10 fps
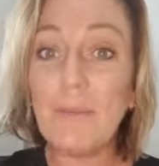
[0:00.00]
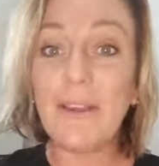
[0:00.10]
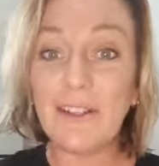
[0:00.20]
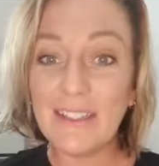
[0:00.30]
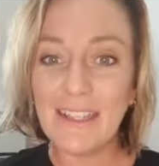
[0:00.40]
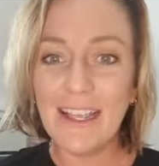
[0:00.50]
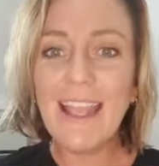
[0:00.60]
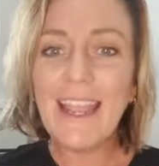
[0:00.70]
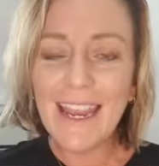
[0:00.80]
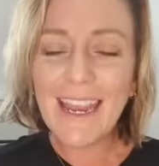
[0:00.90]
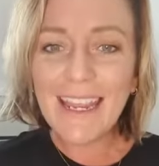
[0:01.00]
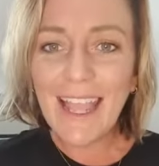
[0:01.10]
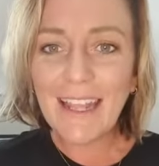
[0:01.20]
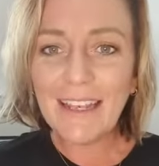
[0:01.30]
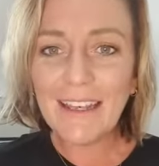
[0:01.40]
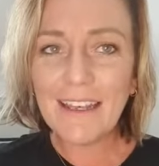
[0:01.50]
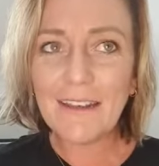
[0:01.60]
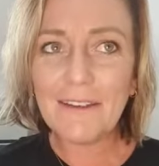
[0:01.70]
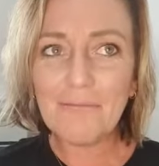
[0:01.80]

because it can